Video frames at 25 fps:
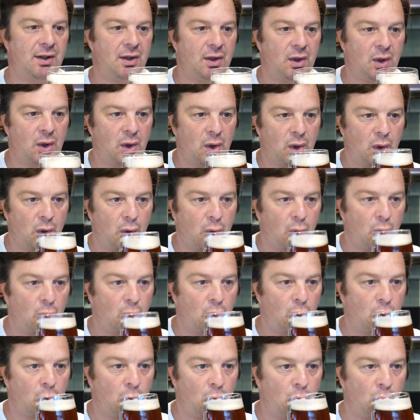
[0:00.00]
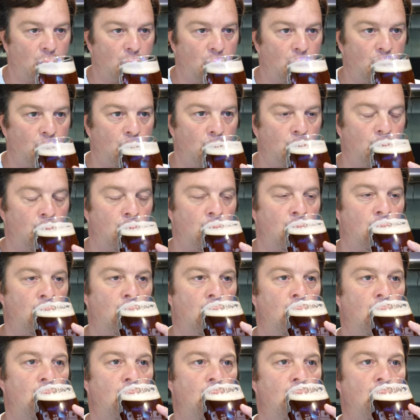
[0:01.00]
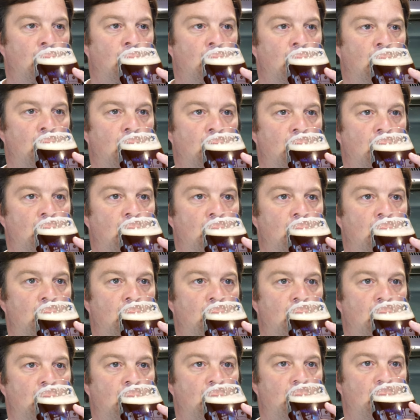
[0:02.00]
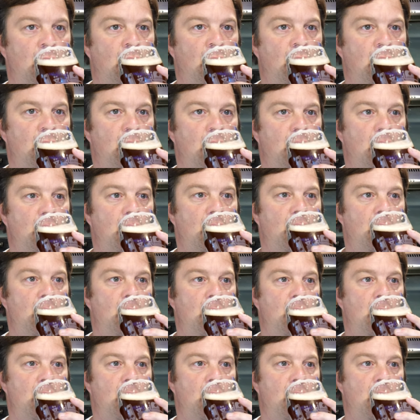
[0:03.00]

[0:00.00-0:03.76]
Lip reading: Nobody speaks.